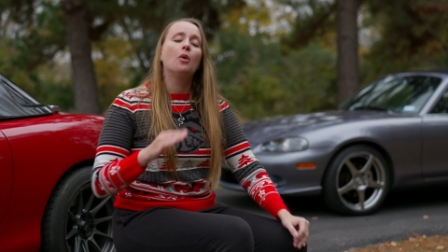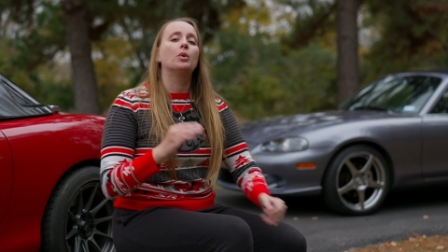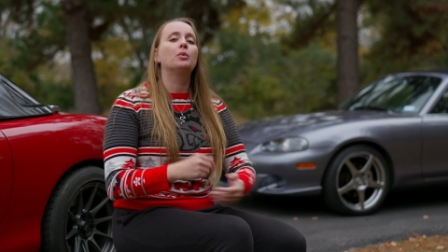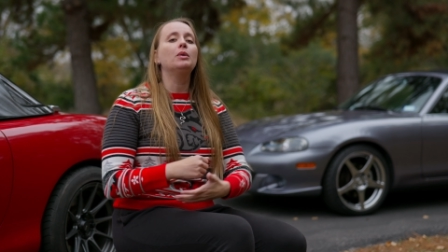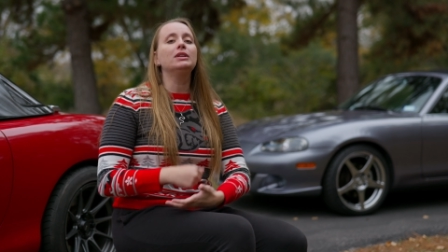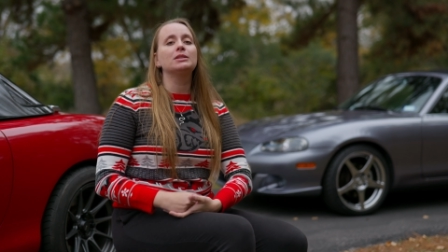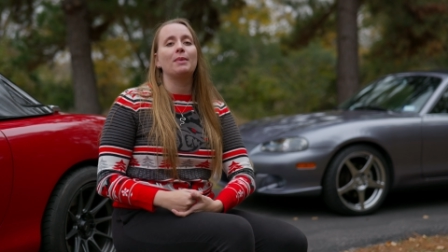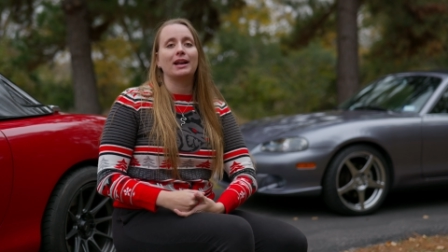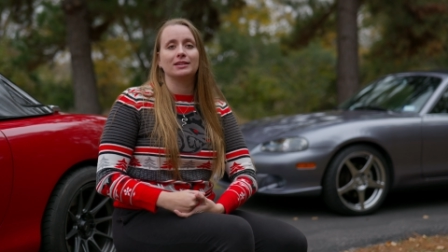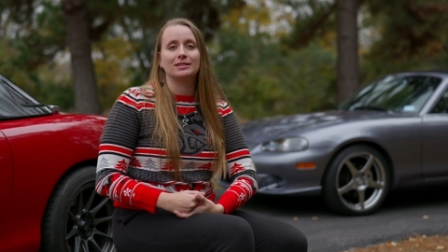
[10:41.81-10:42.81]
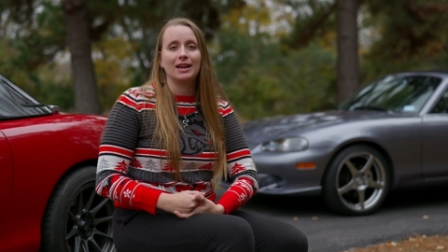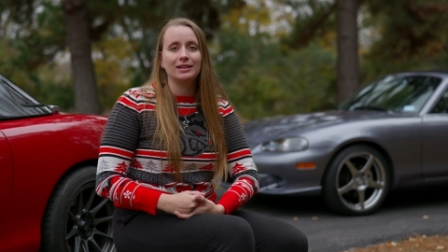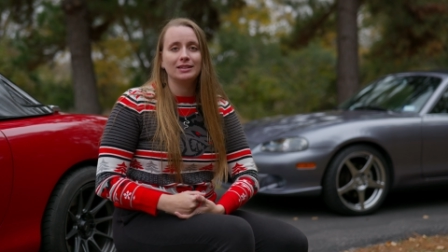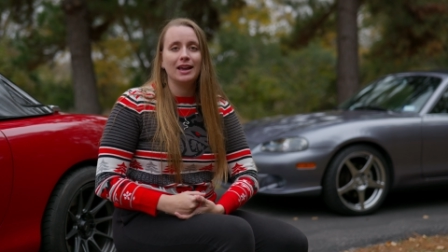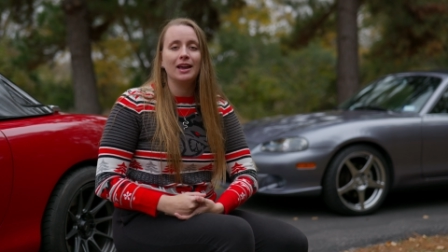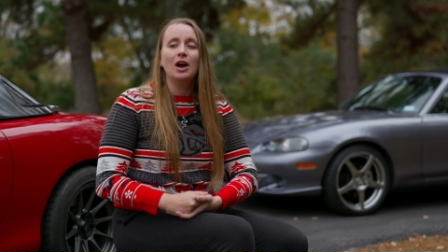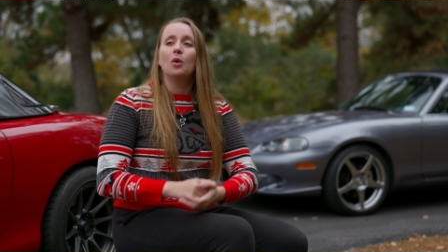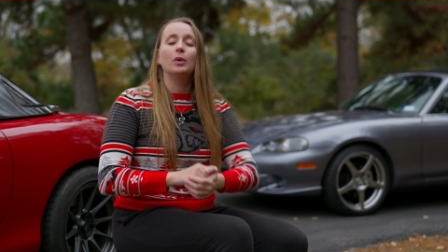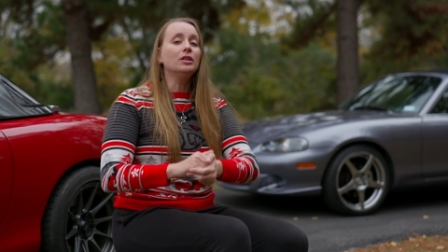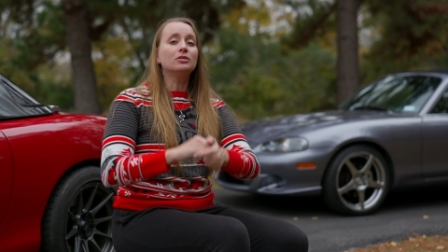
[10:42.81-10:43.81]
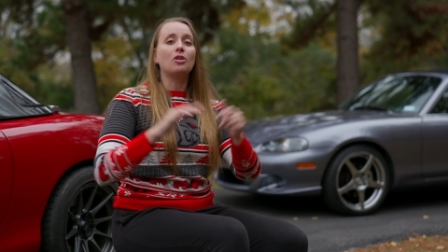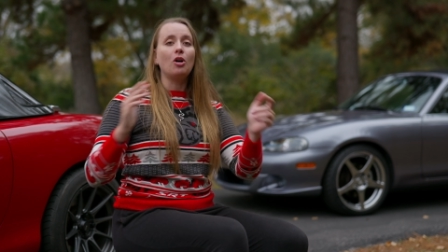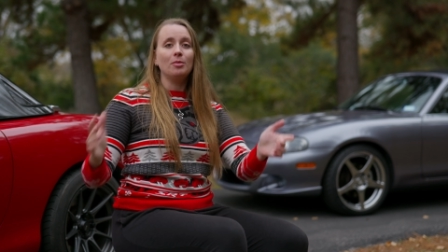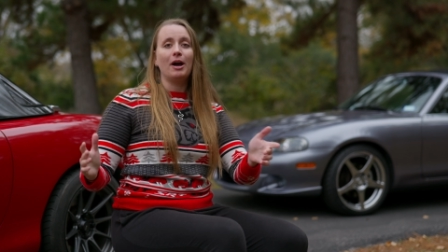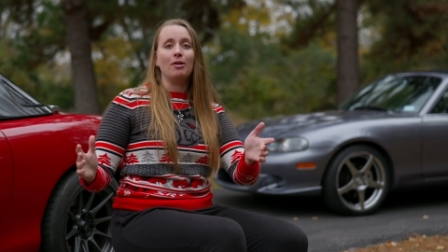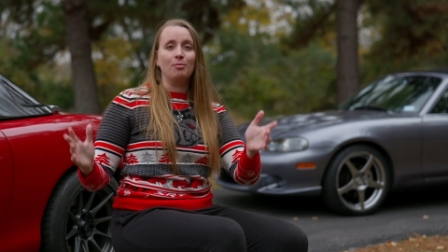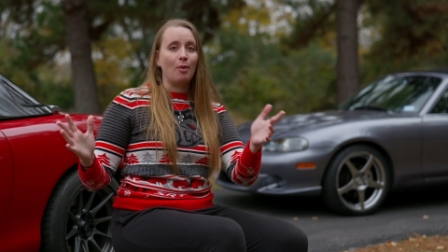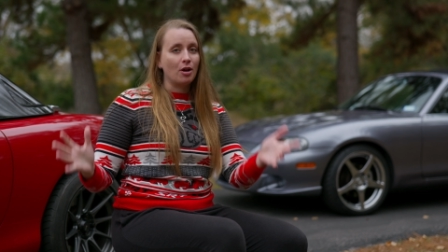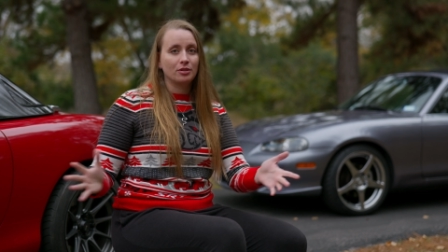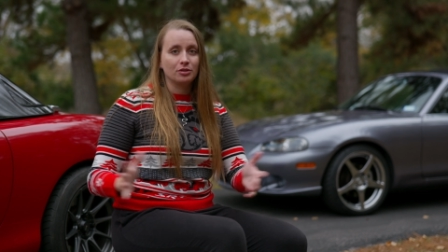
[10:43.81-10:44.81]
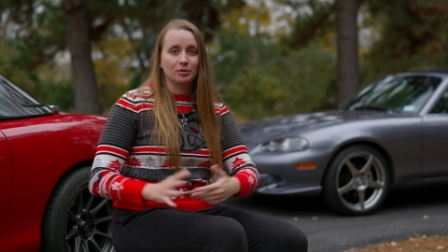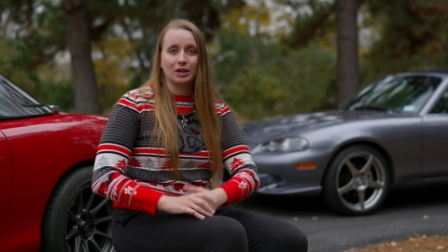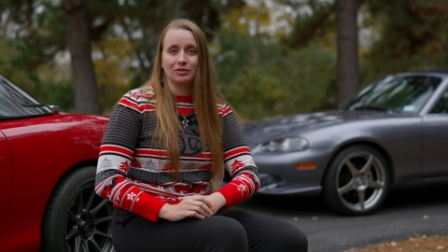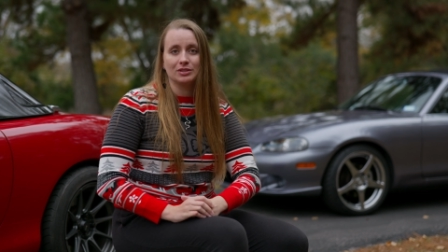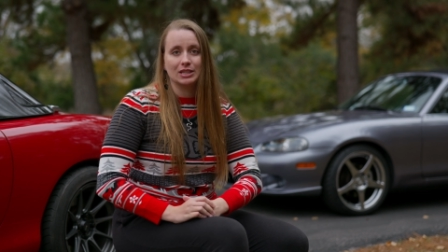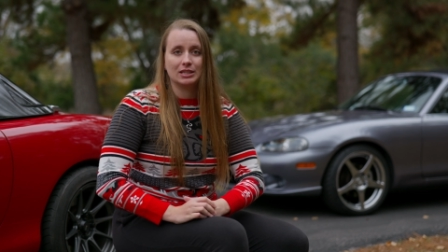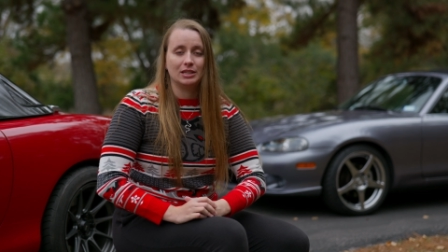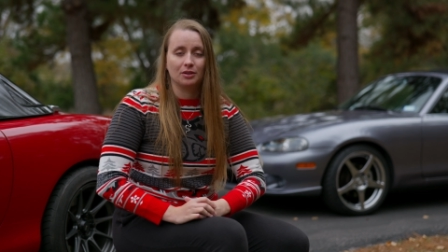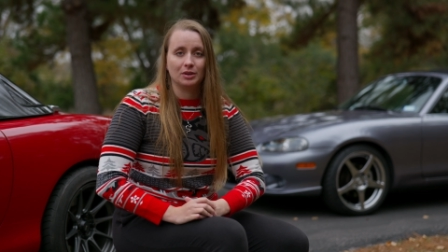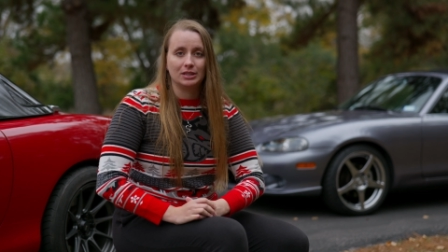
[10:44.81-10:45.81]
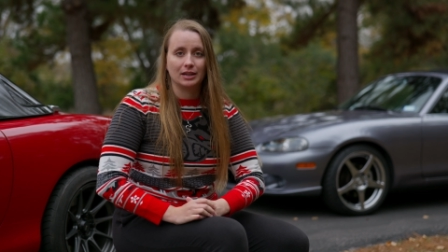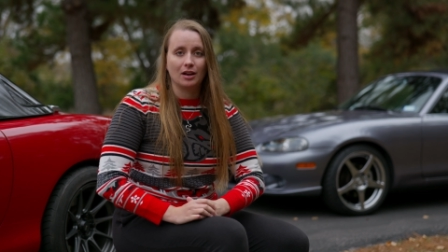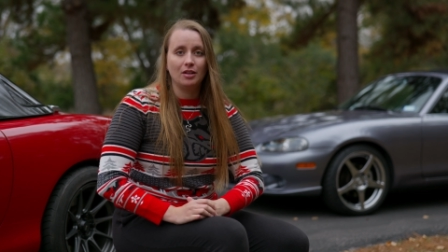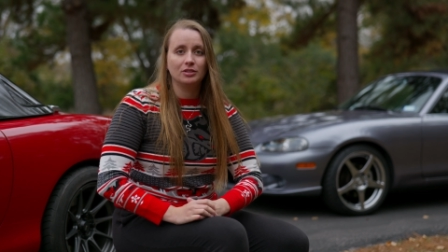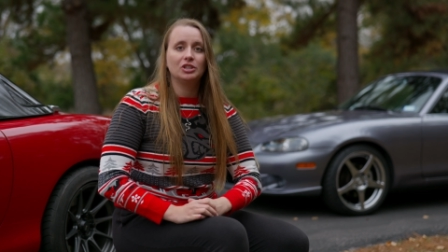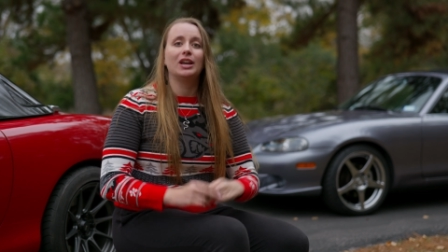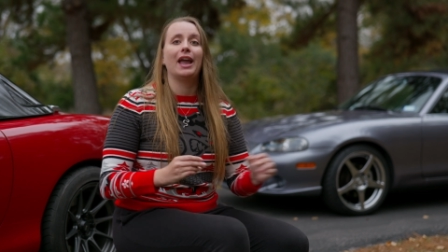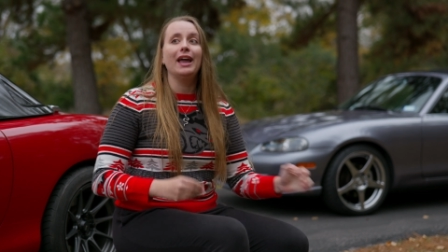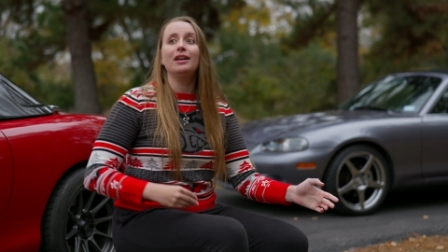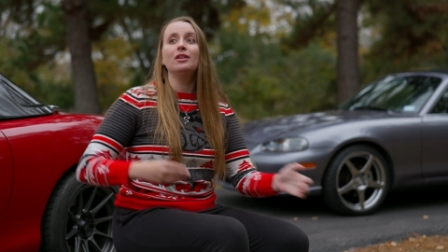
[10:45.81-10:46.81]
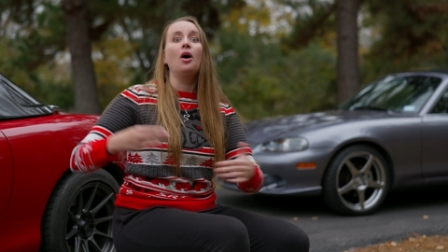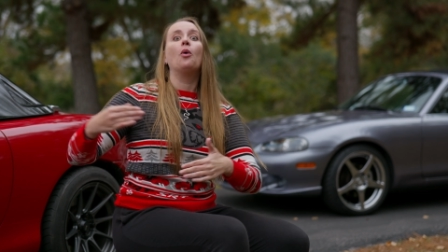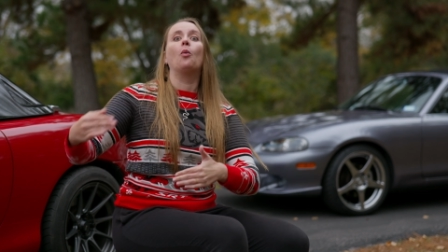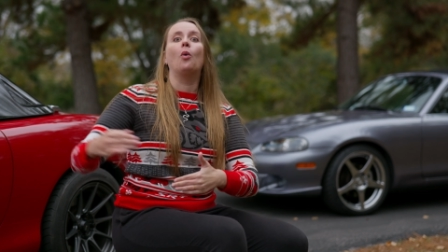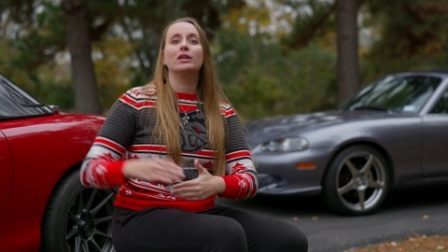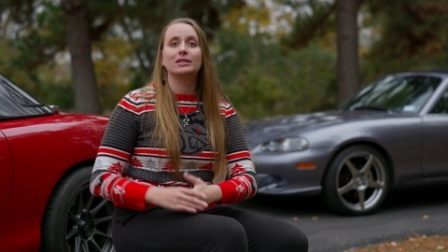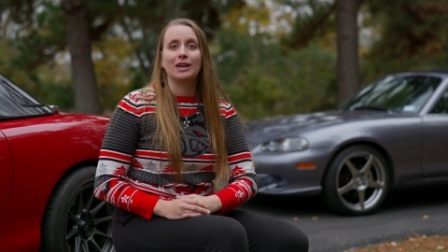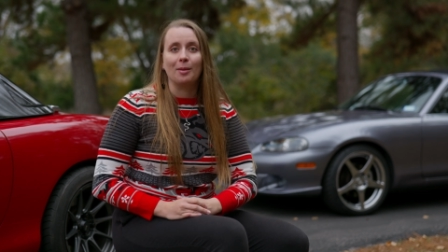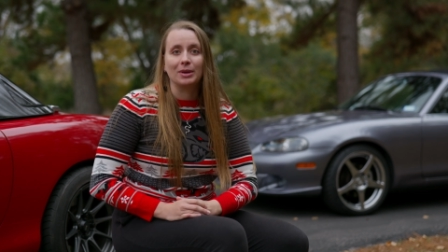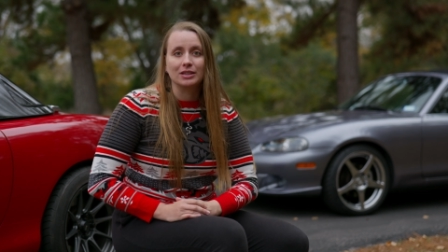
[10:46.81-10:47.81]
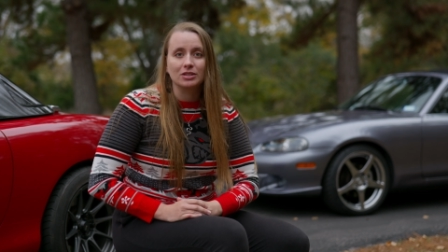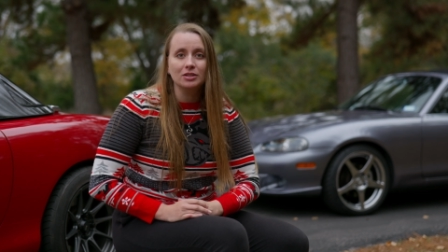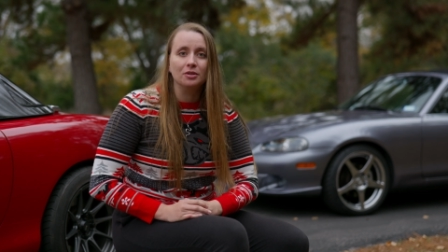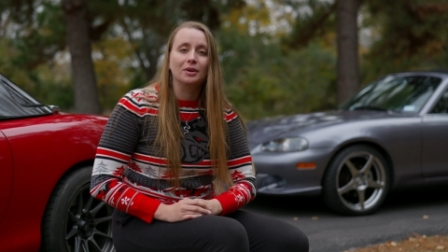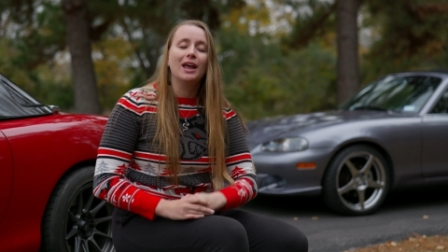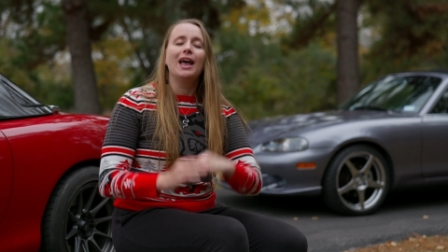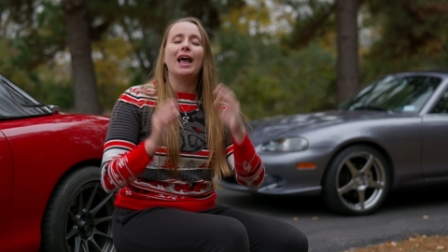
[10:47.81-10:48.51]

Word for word: When we went to Magna's Tech Day, we learned all about modern 360 degree technology and what's coming soon.